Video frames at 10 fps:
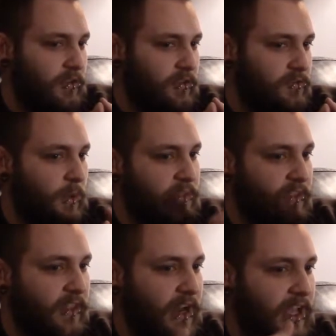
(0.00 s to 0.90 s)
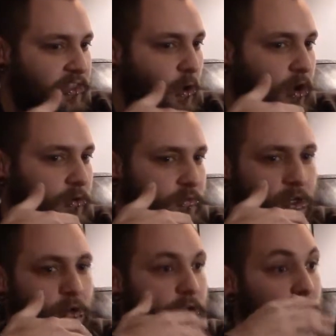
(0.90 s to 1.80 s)
something that I thought,
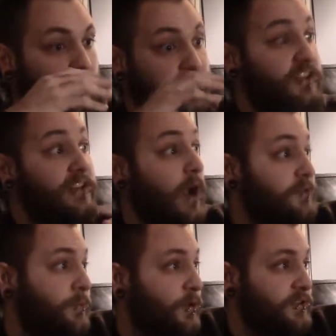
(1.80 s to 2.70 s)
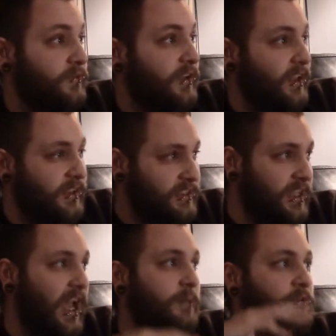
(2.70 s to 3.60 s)
this is how I'm supposed to feel at this time.